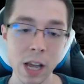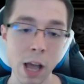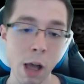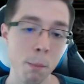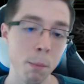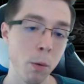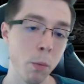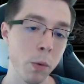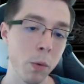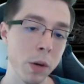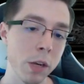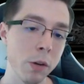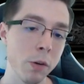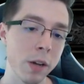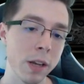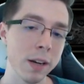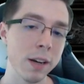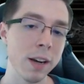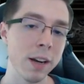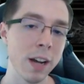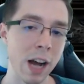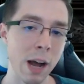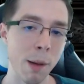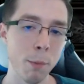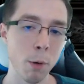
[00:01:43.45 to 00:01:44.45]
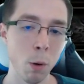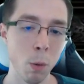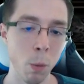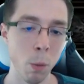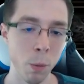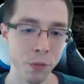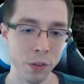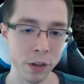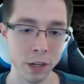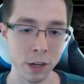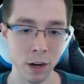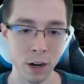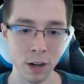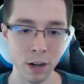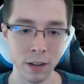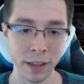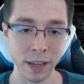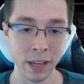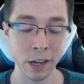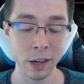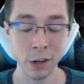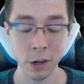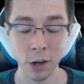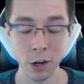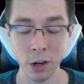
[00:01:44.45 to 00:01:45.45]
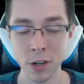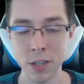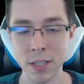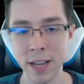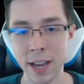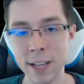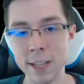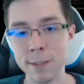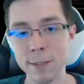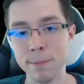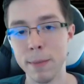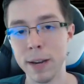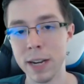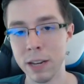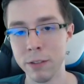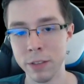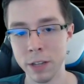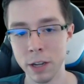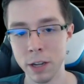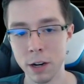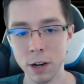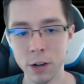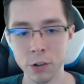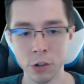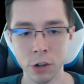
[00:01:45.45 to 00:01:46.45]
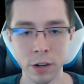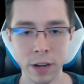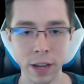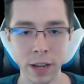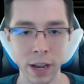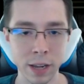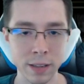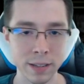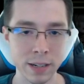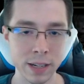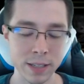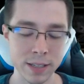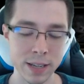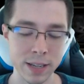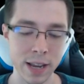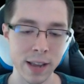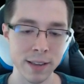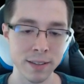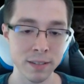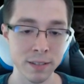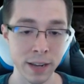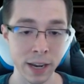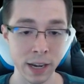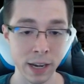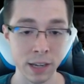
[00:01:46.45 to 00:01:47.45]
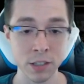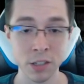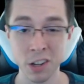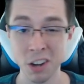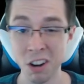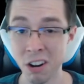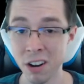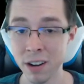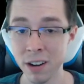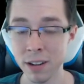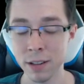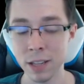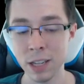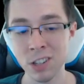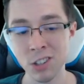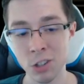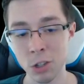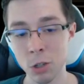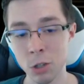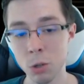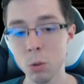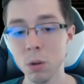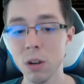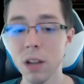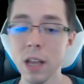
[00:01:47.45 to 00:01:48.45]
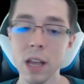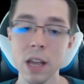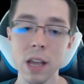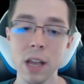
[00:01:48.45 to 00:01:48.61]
but when you can combo it with a card like a Curse, as many of the Archer decks and Assassin decks currently do,